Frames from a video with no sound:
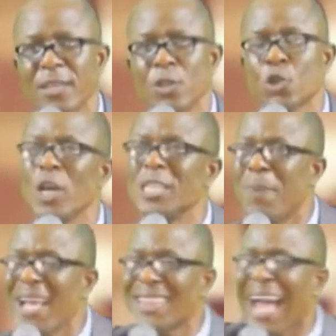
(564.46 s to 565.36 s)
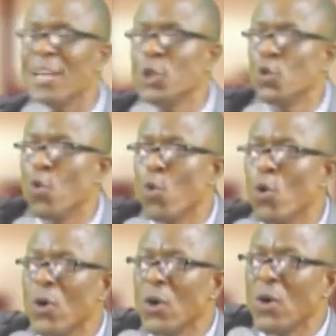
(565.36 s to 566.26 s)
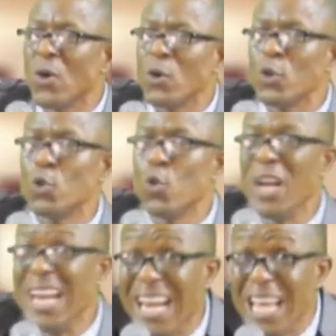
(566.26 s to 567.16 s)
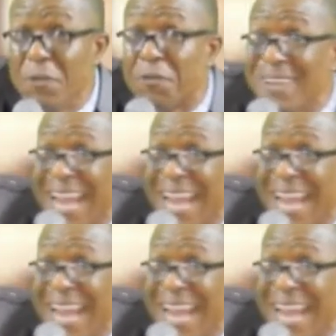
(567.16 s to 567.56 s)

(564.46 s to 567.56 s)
So it's better you live